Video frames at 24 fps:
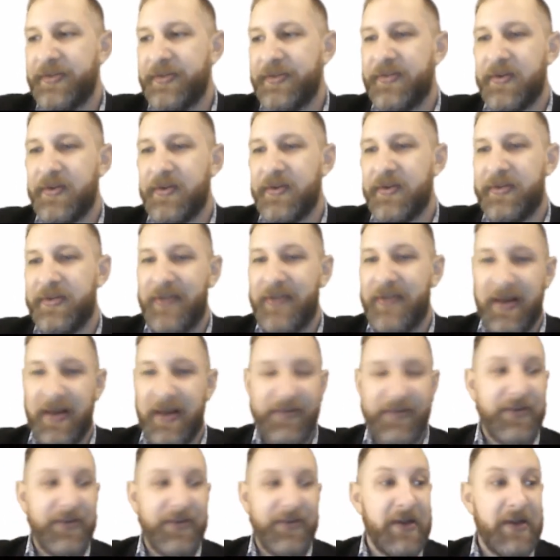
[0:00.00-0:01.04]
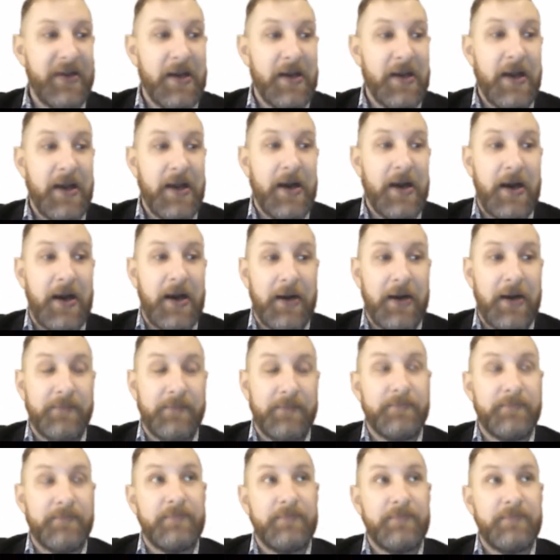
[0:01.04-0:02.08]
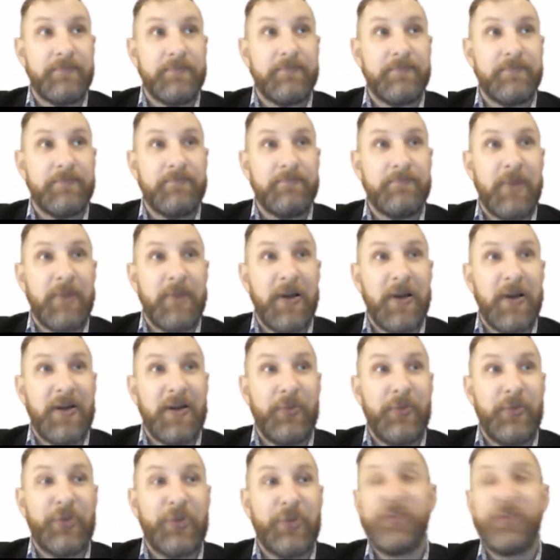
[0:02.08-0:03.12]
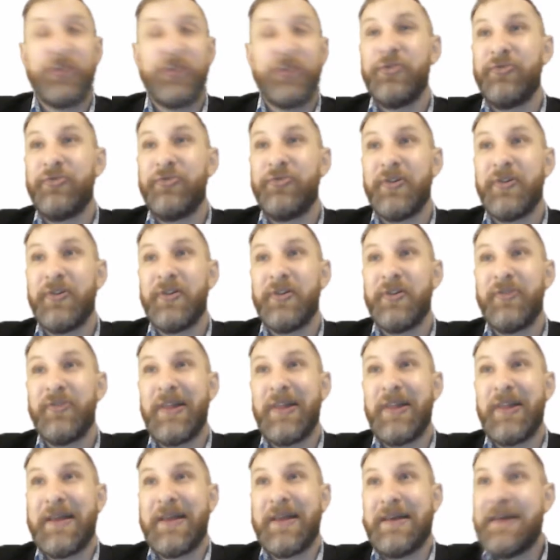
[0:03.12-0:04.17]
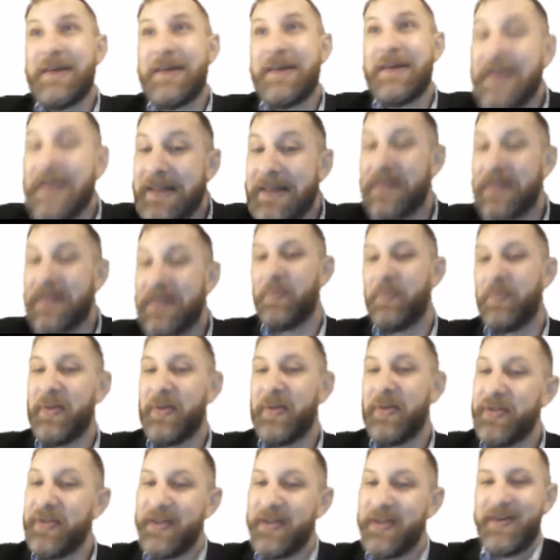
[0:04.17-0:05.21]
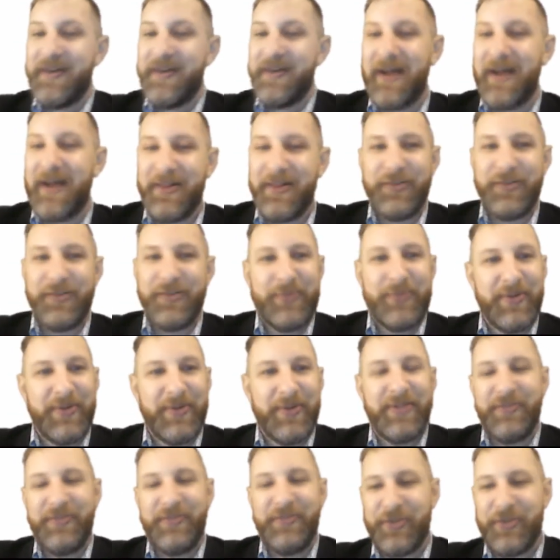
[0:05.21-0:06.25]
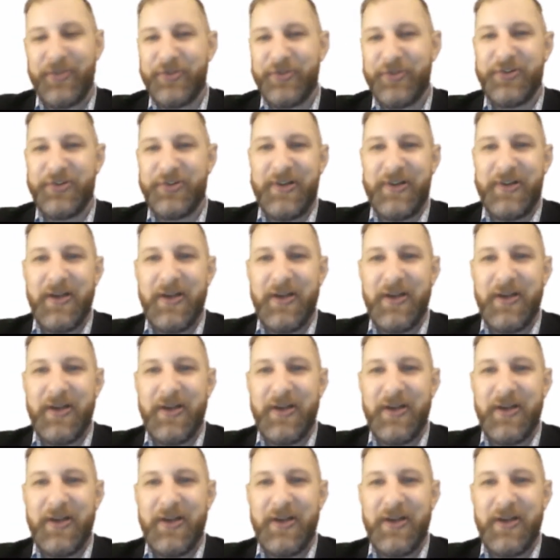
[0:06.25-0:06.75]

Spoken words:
sex. Well, do you really need the $1 million worth of surgery?